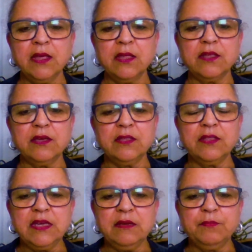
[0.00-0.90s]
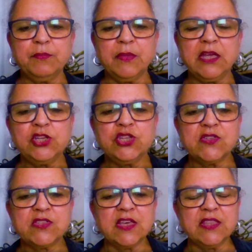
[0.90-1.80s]
the
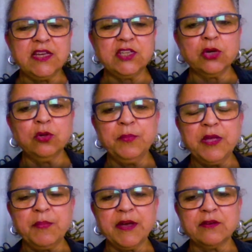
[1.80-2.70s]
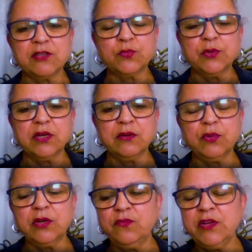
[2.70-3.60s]
issues that they told me about were
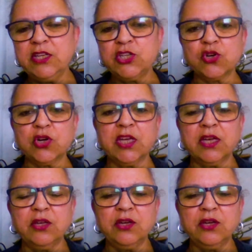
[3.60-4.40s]
really shocking.